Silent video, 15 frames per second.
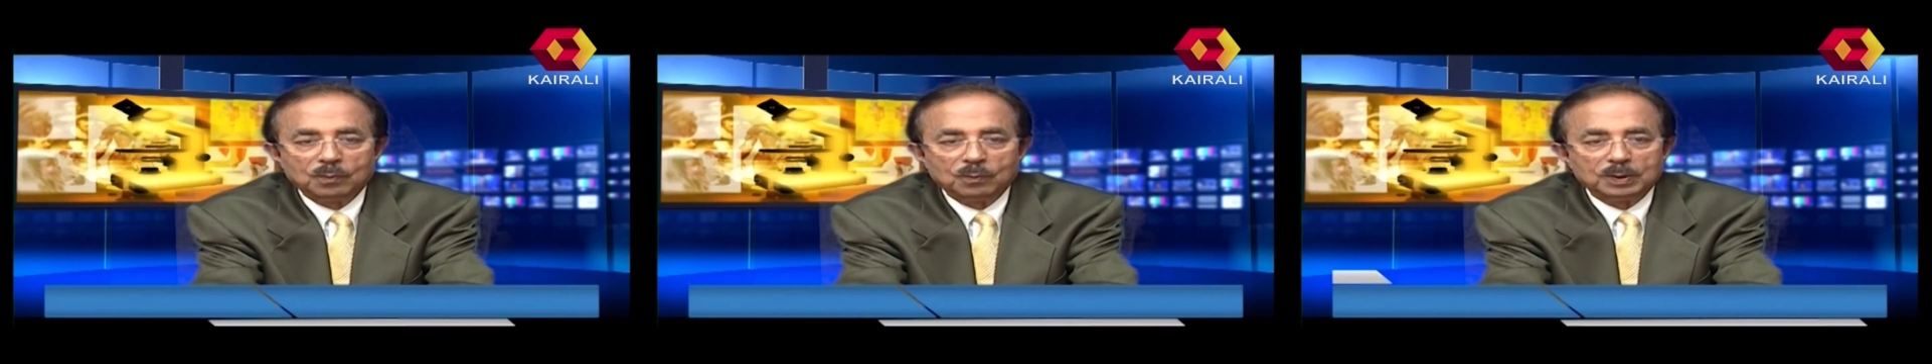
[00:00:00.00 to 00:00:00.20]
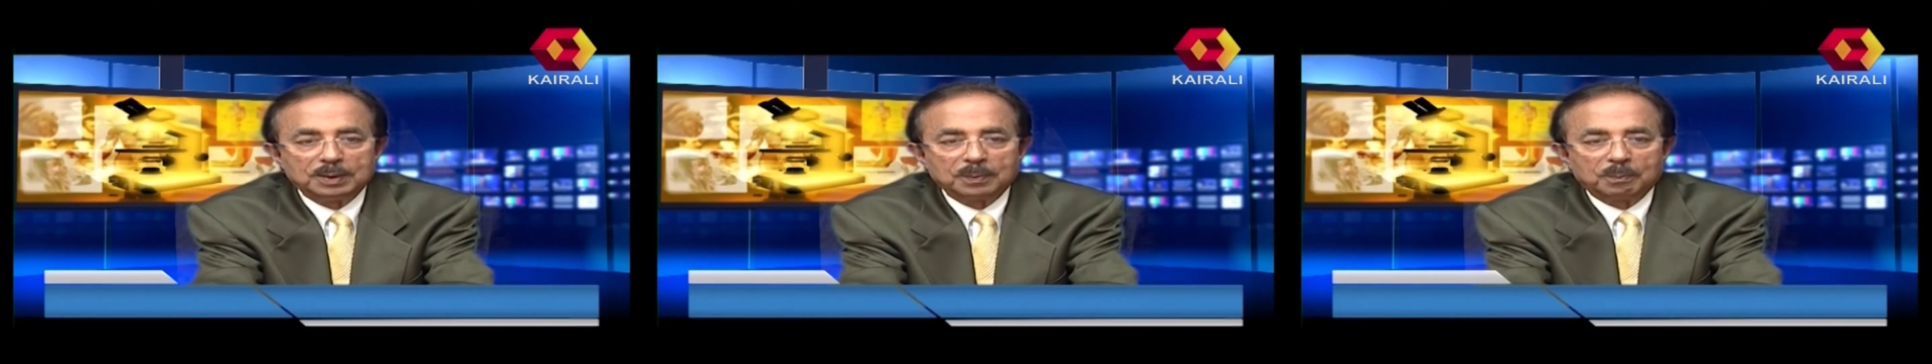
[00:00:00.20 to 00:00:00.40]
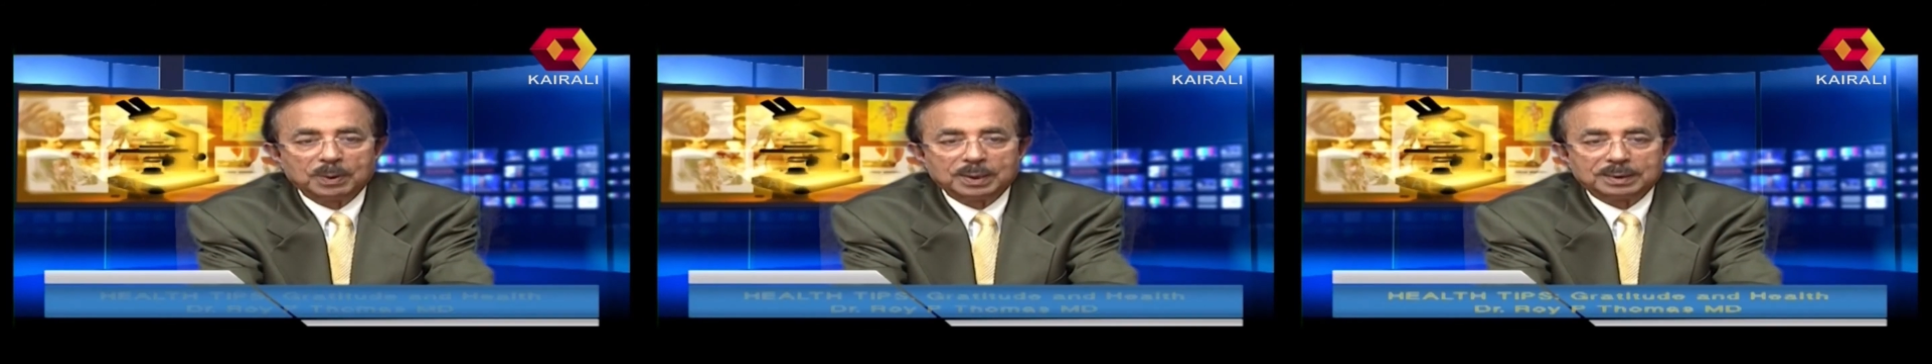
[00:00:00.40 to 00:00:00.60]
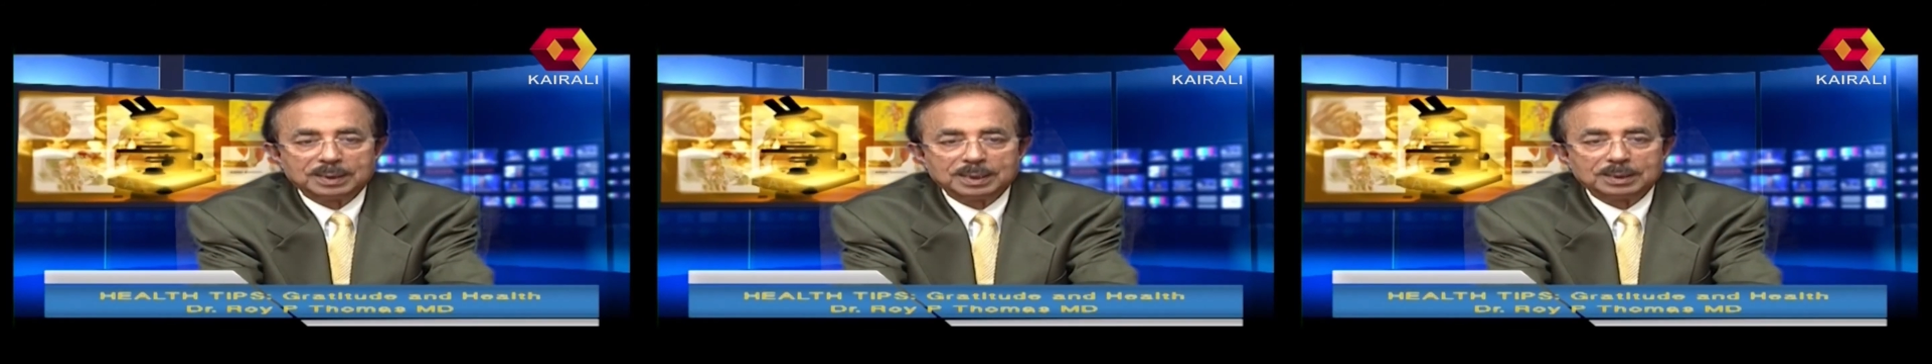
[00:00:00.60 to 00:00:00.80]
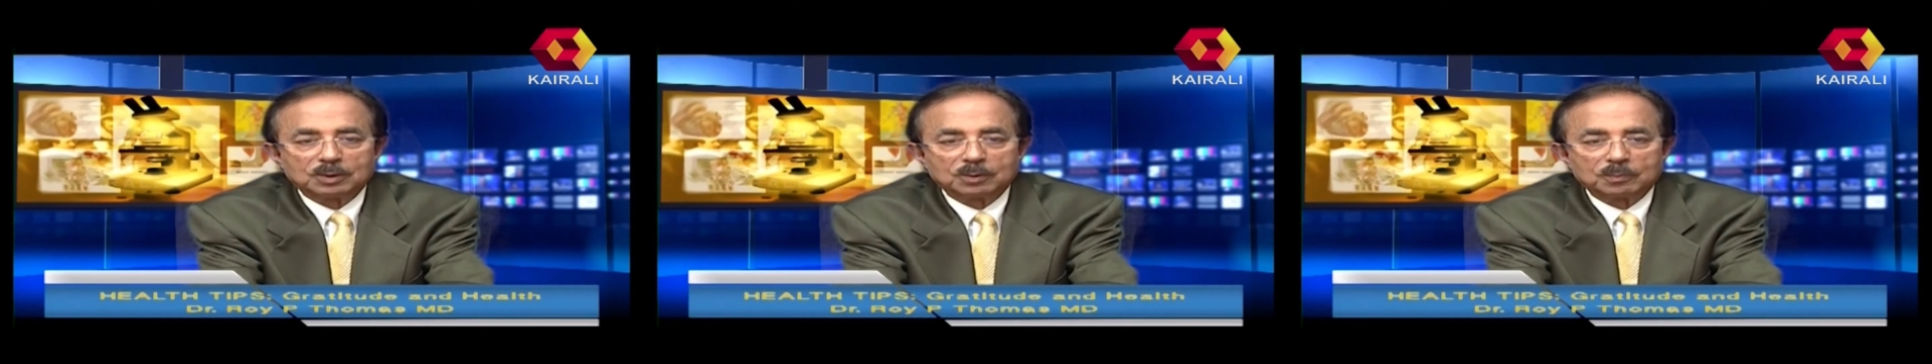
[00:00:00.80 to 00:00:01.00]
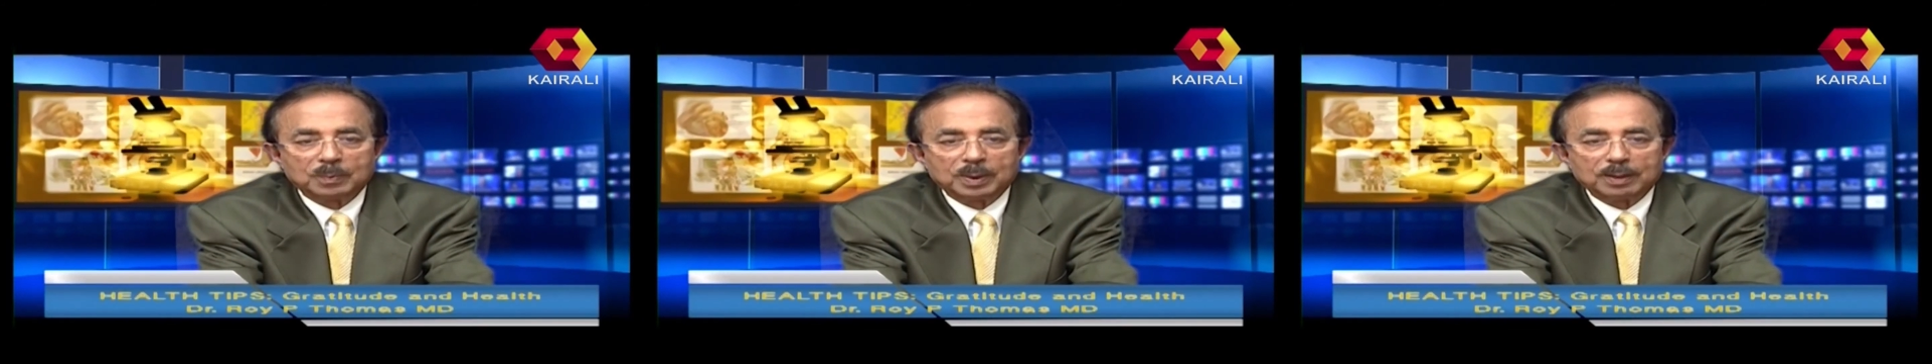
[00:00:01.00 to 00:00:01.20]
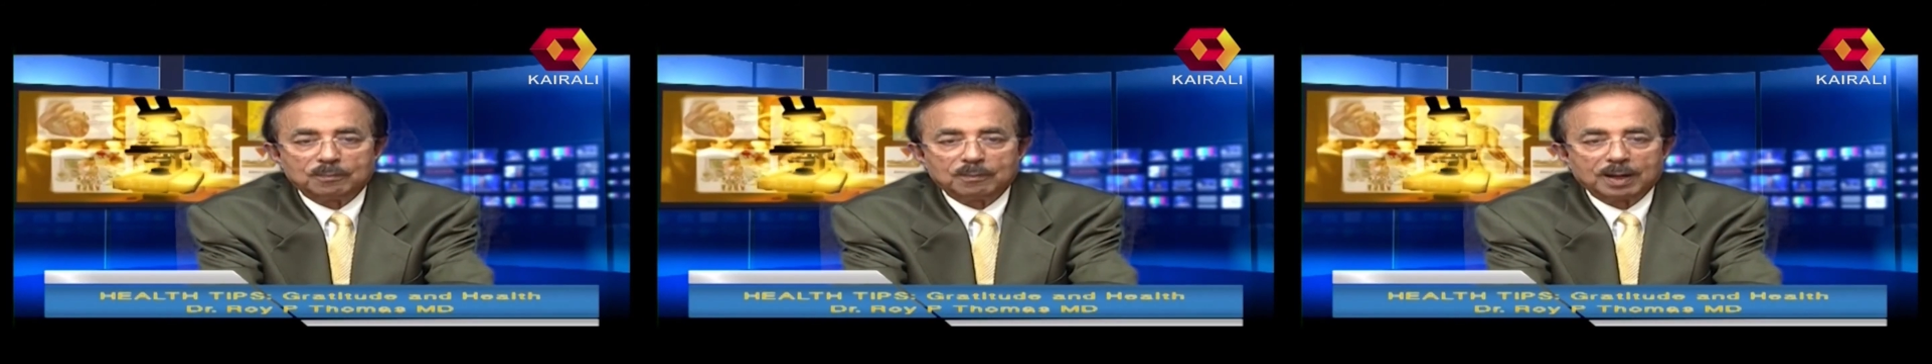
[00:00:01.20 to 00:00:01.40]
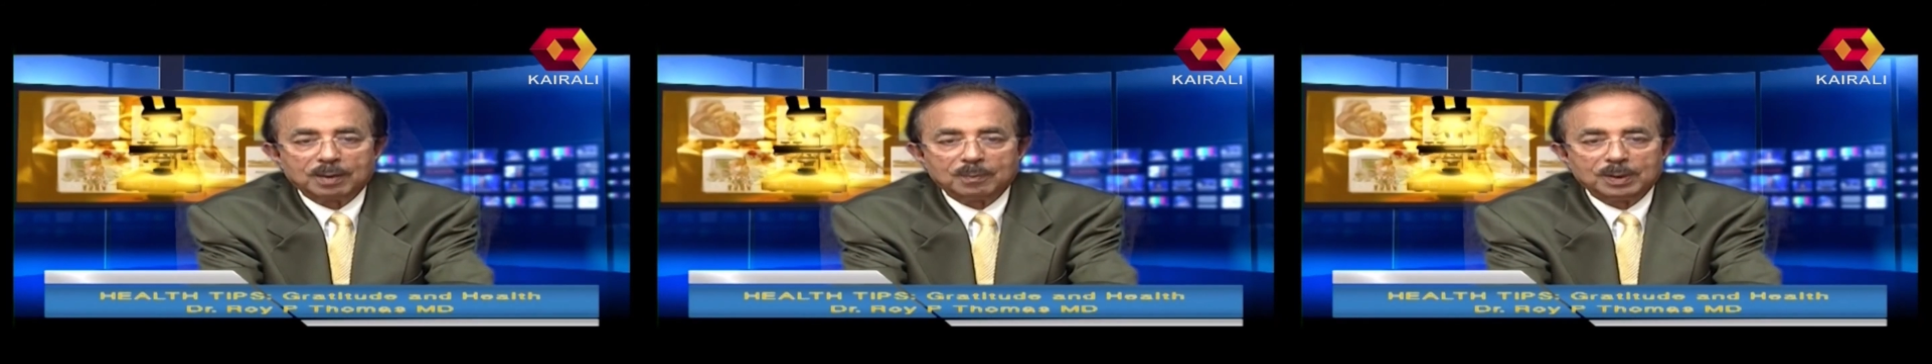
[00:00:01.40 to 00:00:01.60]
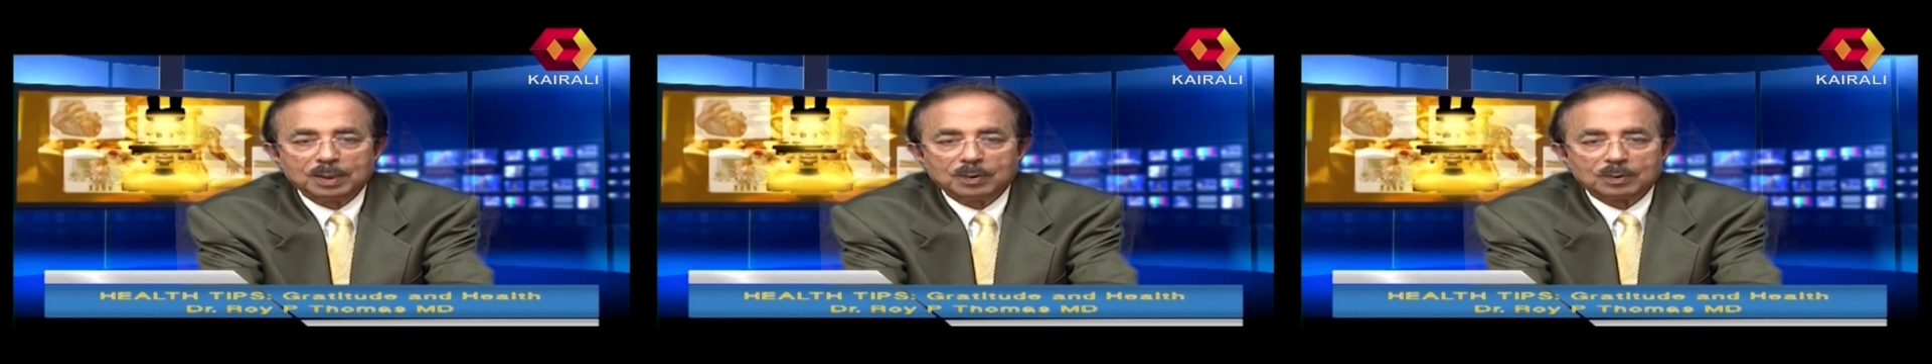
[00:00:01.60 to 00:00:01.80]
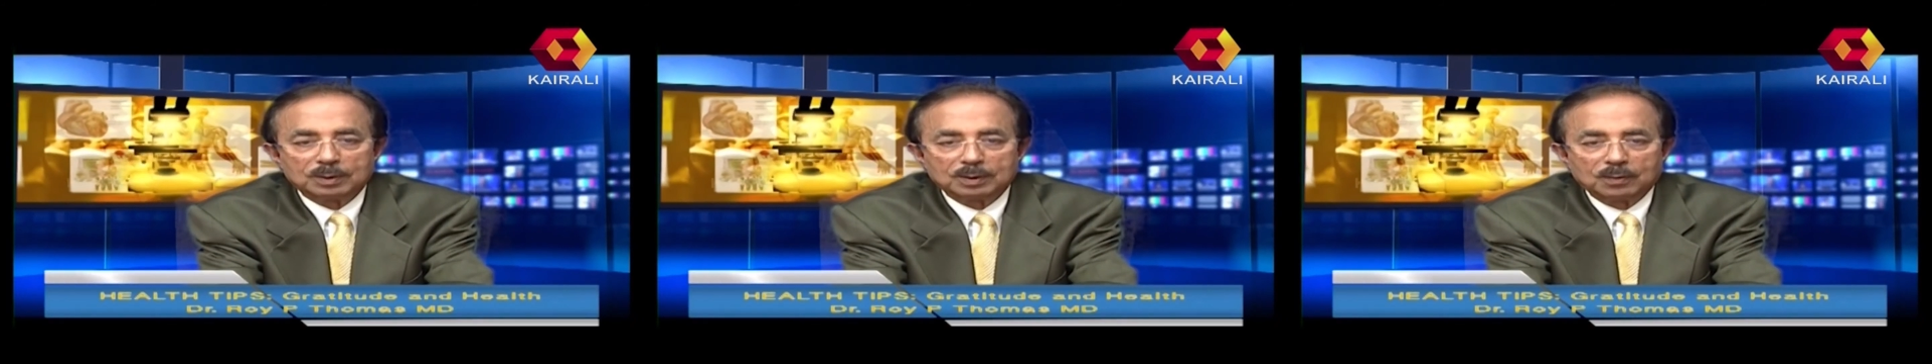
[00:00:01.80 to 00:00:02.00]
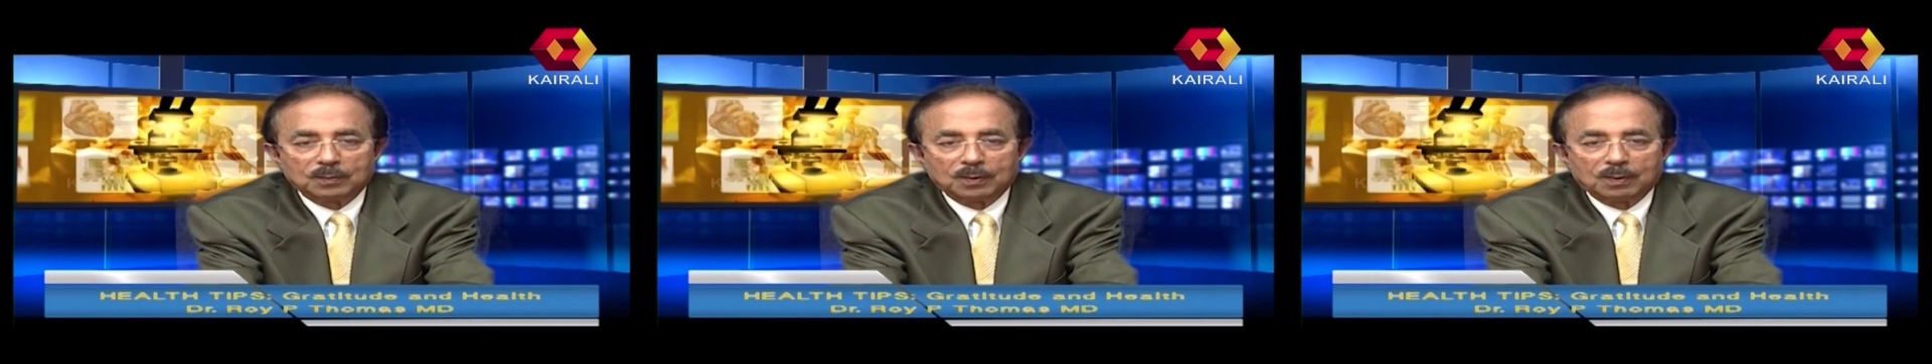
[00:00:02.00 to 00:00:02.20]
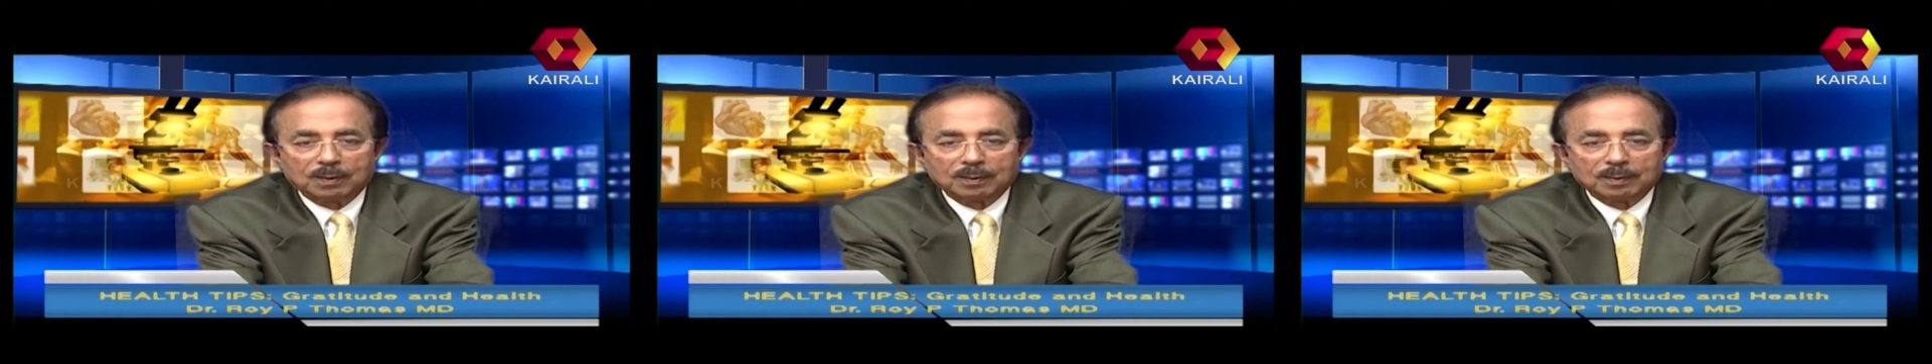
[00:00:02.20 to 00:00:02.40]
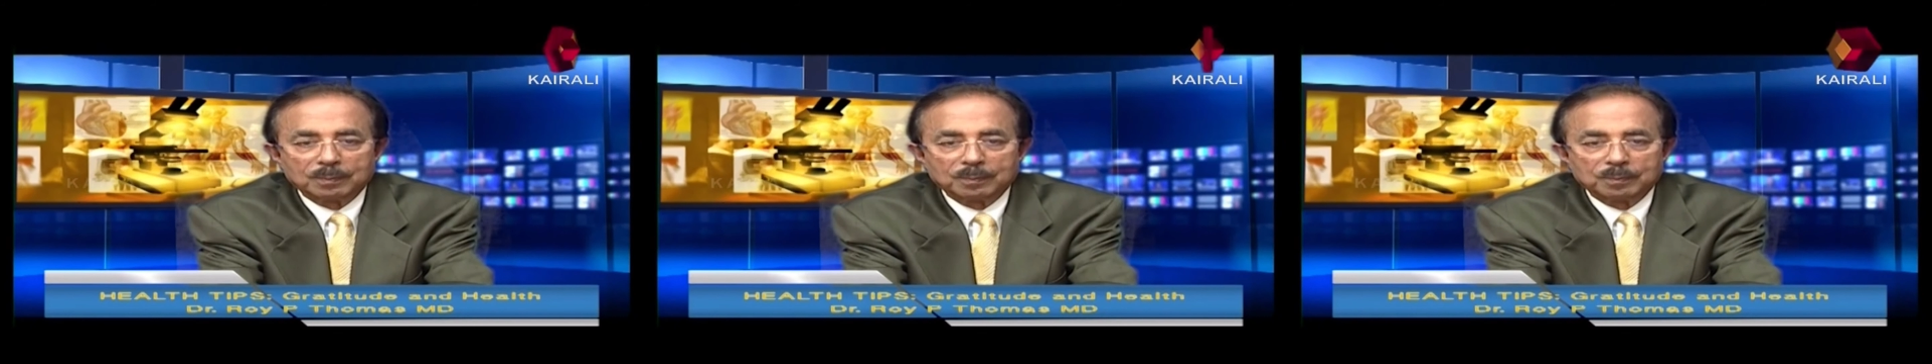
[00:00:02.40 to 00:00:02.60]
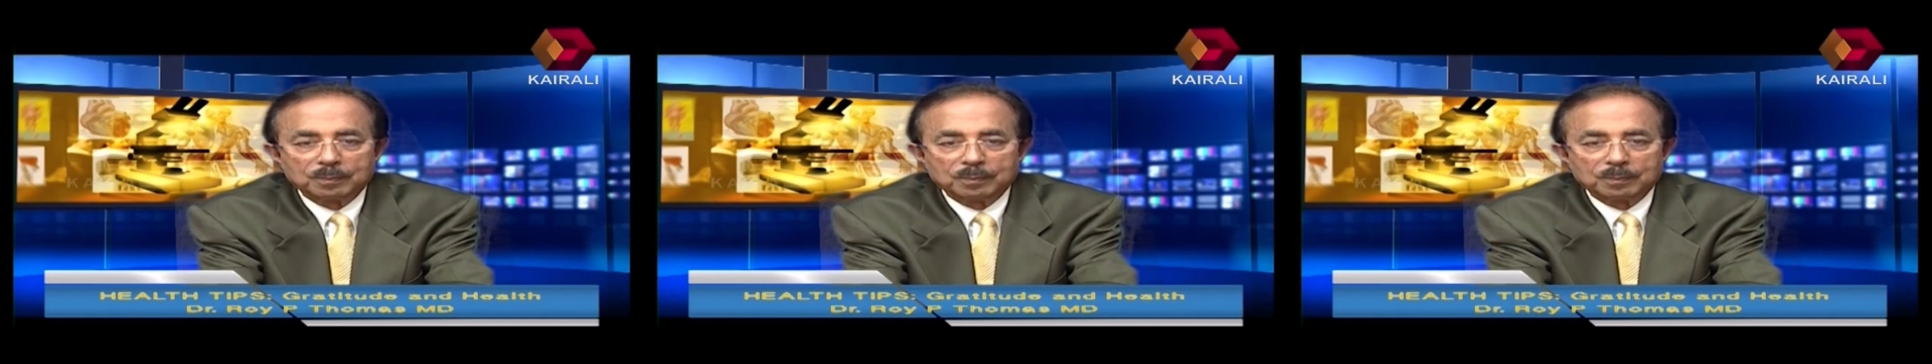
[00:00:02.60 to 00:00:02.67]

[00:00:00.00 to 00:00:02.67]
with the pictures of my family on the wall